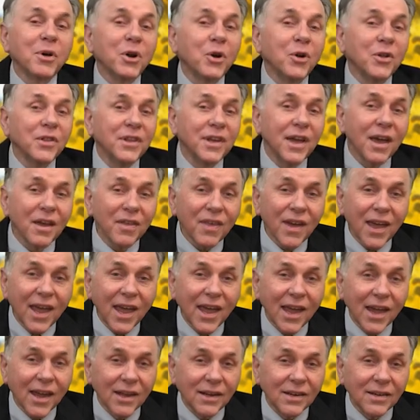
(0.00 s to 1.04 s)
But on the other
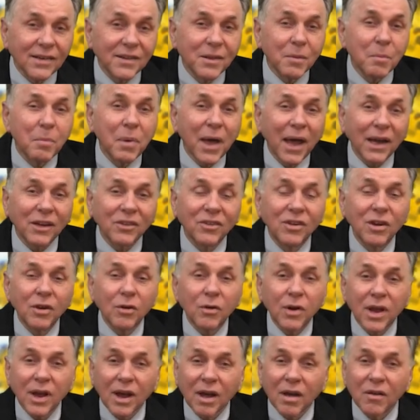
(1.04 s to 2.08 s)
hand, the
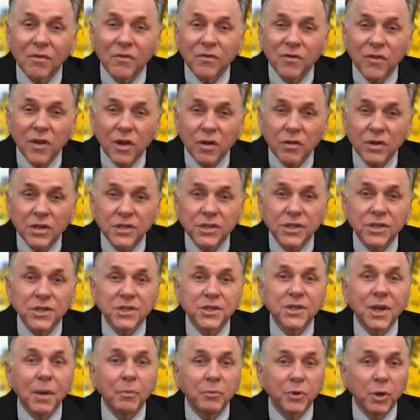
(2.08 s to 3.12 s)
bacteria are very
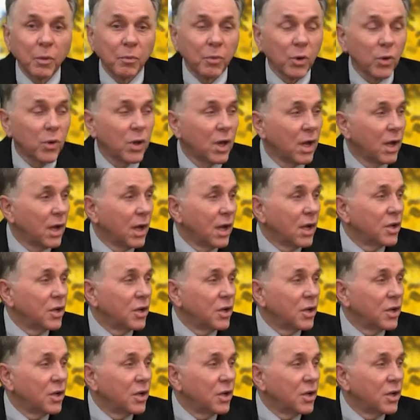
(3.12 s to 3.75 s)
susceptible